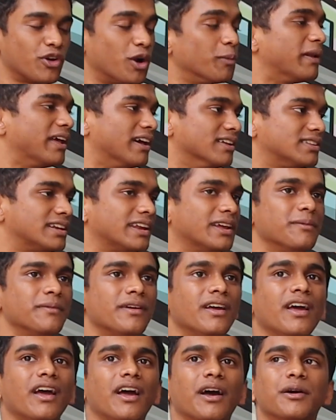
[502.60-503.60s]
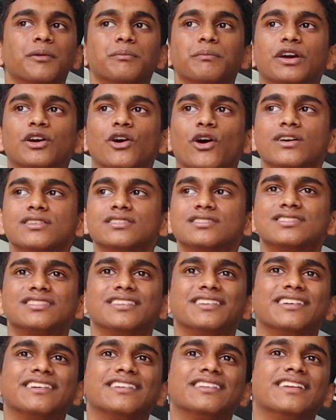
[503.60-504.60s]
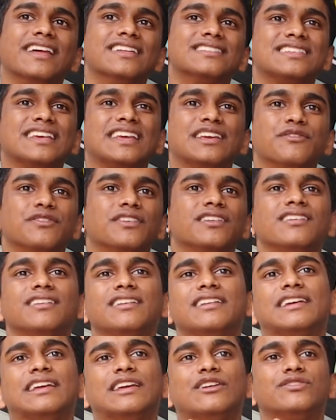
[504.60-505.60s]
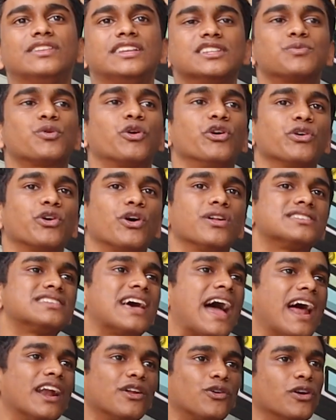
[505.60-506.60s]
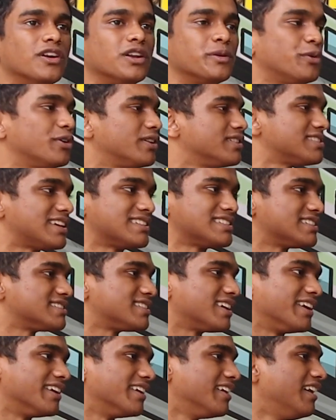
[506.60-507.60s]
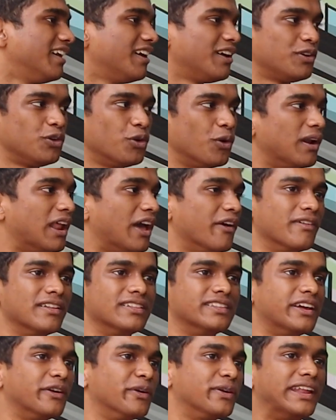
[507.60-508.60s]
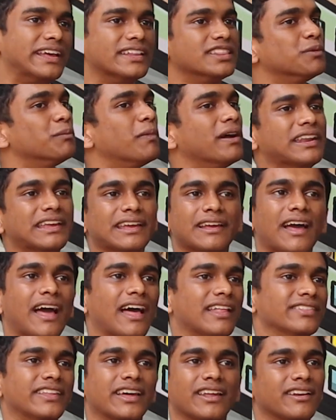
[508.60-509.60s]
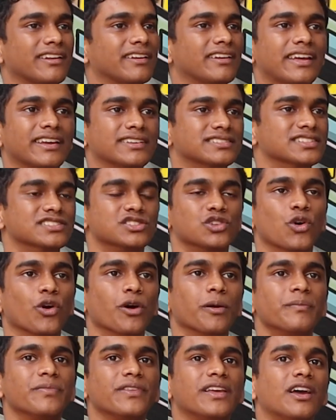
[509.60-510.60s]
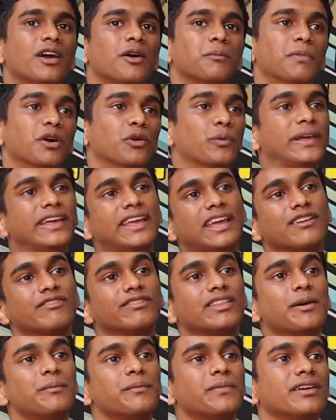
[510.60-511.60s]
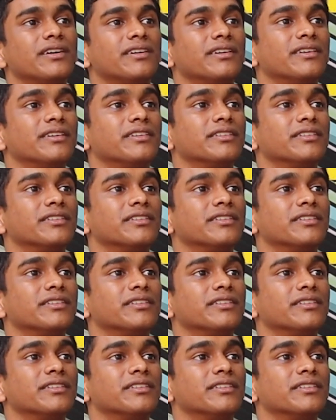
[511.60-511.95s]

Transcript: From Layer 3. Because let's say even if these protocols had contributors, as I said, low level, they would take the money and then like just go. But we gave them